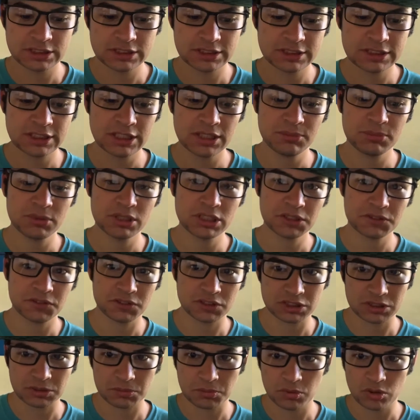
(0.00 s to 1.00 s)
so much for
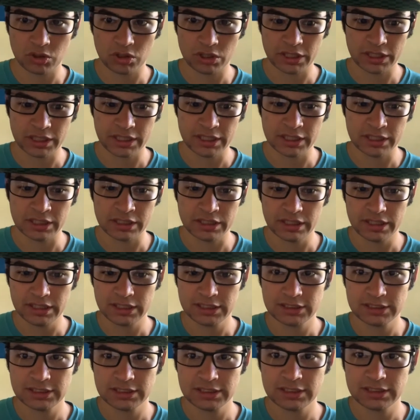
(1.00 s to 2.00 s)
supporting Ian
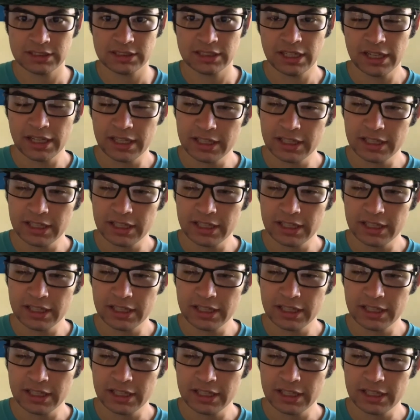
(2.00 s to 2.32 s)
Nation.